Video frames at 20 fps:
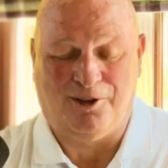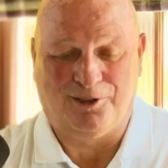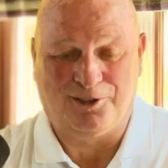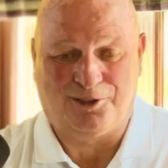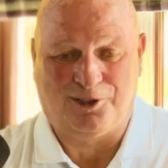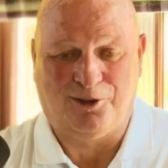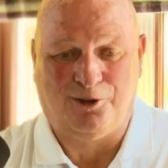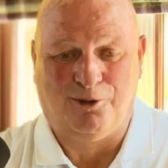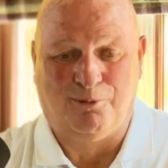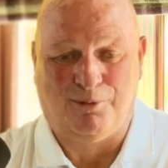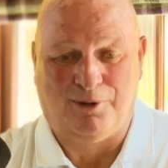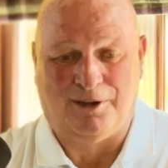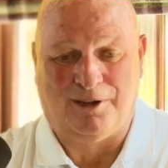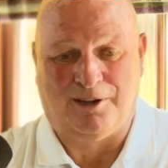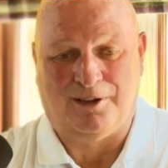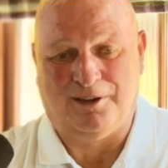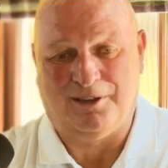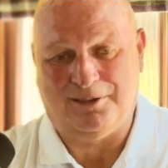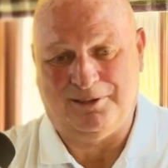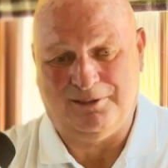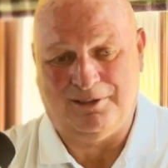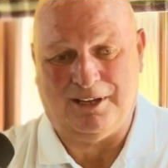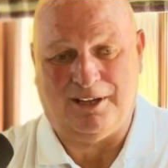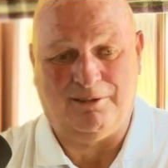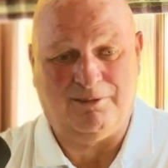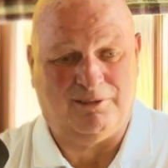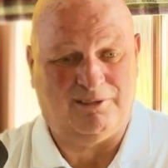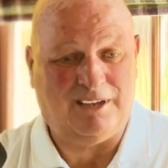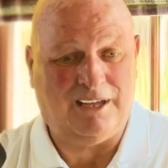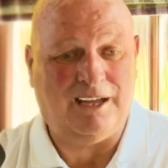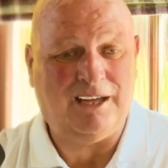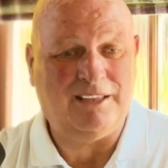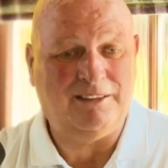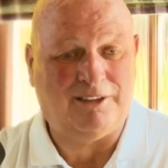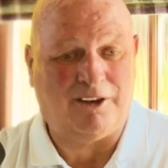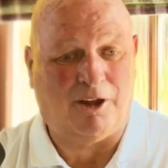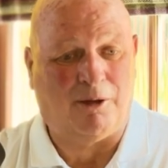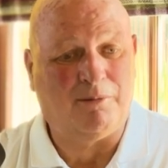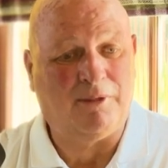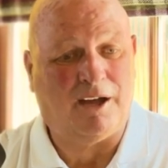October, and, and
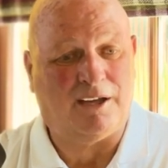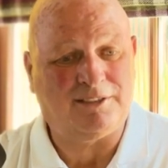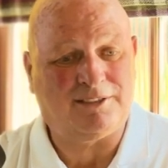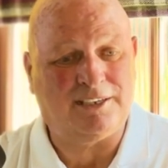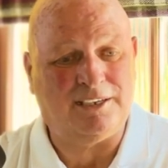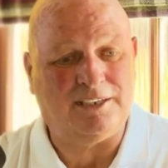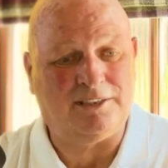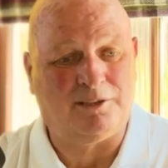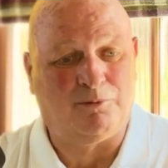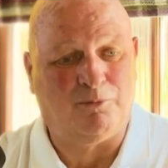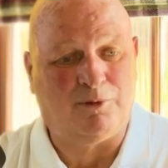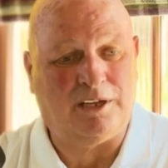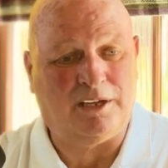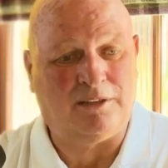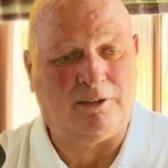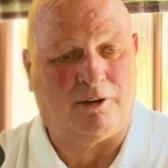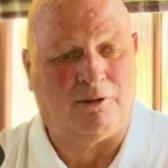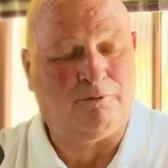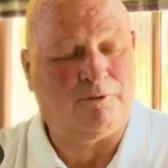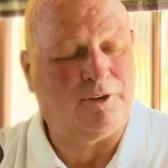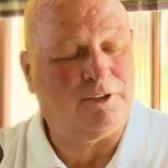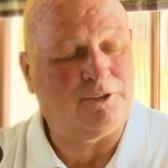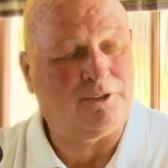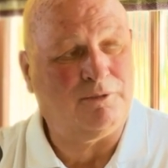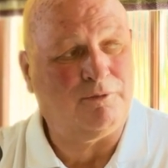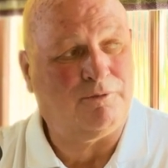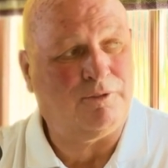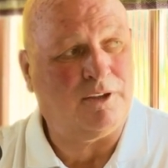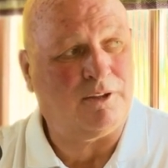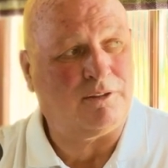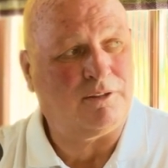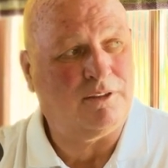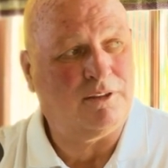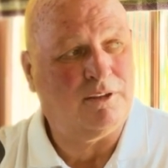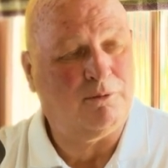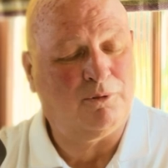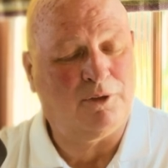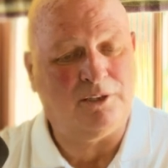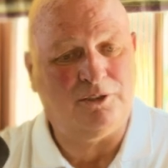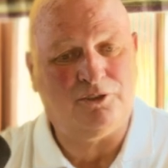ended up that season we ended up finishing fifth,
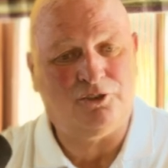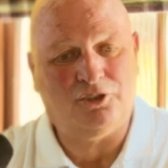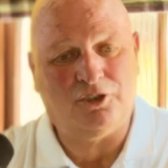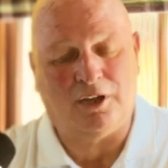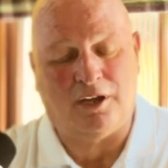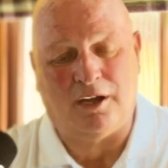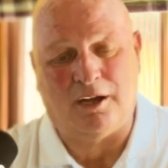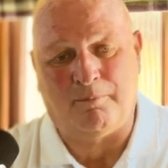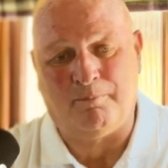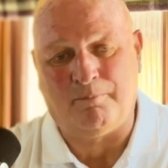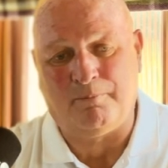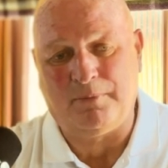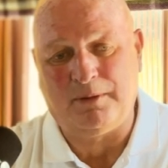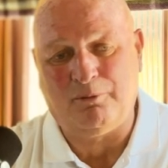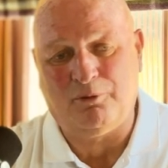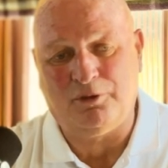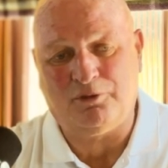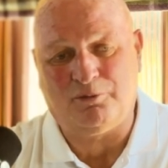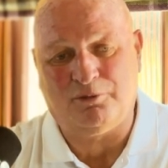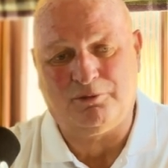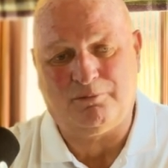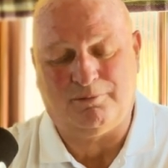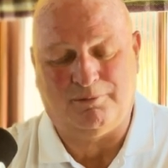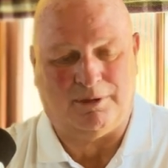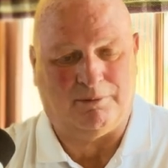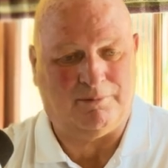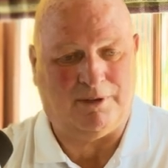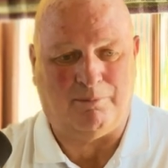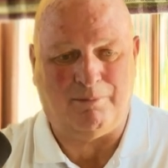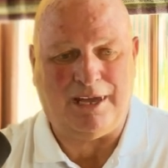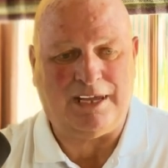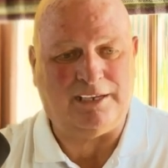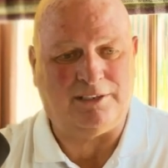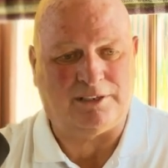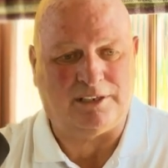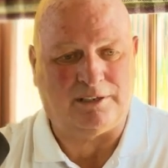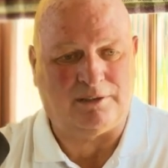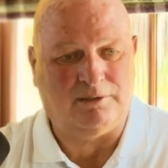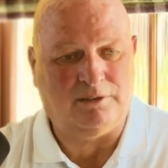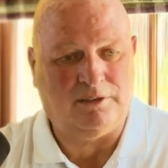yeah. which um, which was
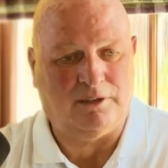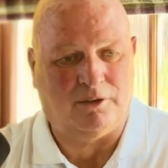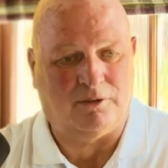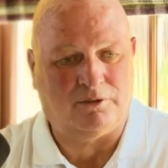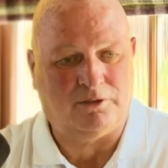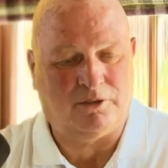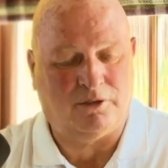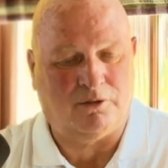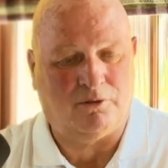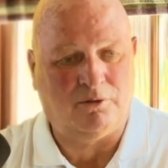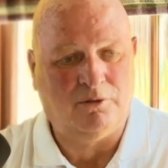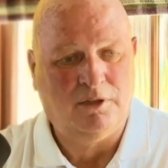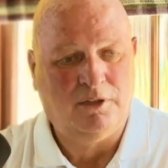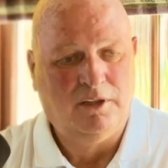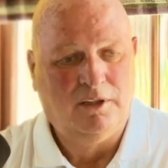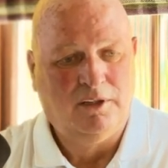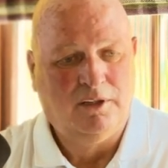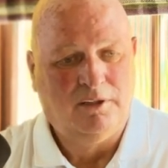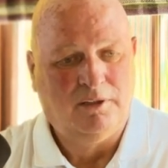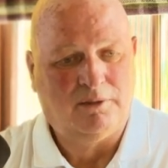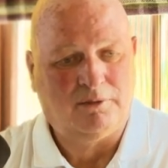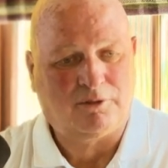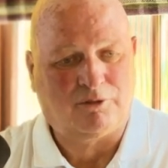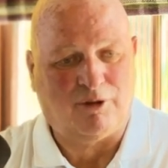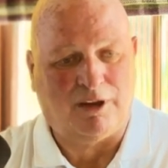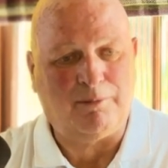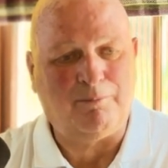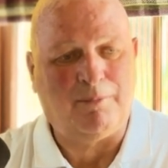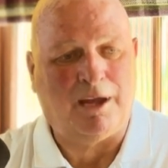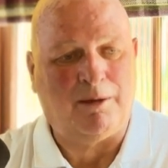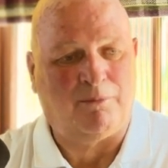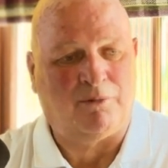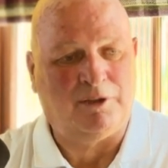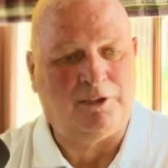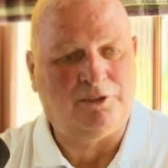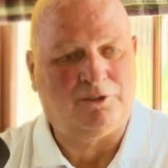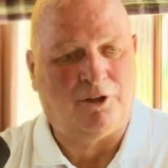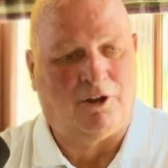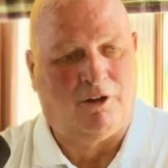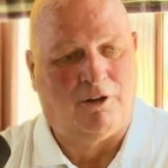amazing. You know, so great
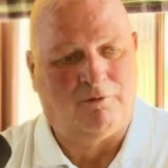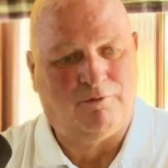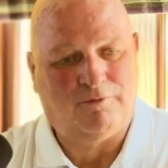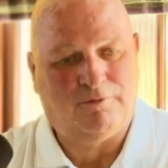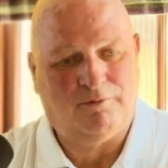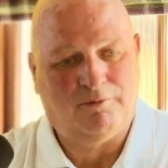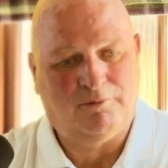memories of